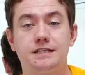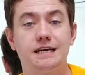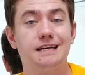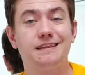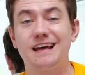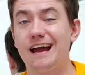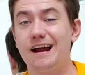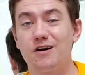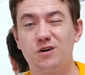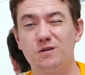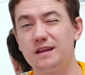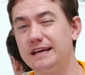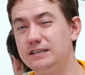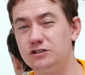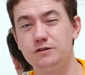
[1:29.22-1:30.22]
saying that Arrow
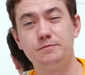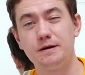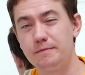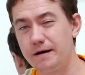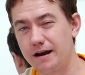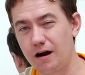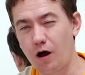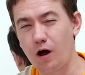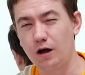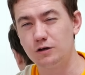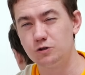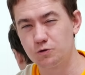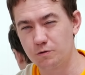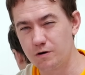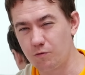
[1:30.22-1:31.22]
Lake should be about
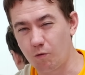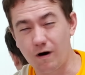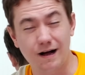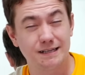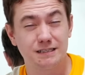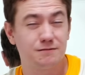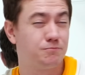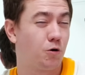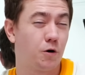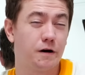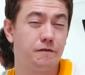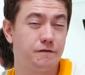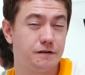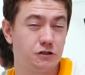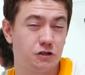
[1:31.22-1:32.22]
100 watts more
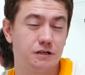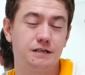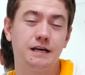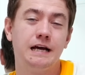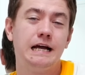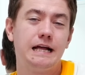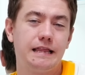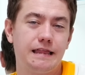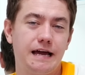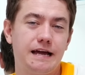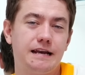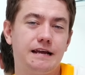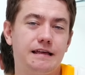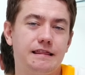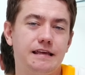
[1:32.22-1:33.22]
efficient
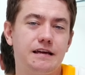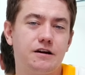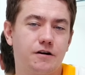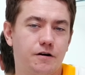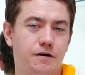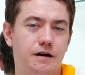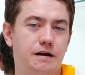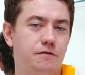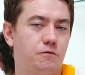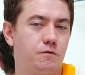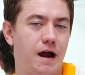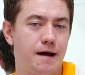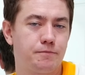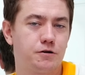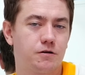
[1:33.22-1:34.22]
than the current
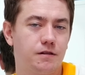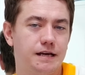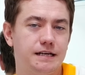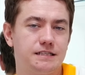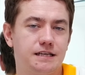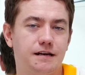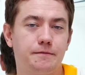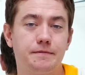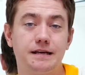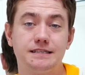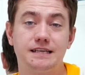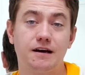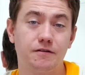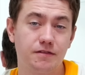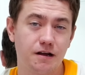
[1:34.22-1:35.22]
Raptor Lake setup
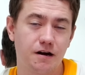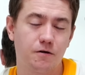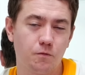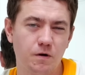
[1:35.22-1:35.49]
that's out there.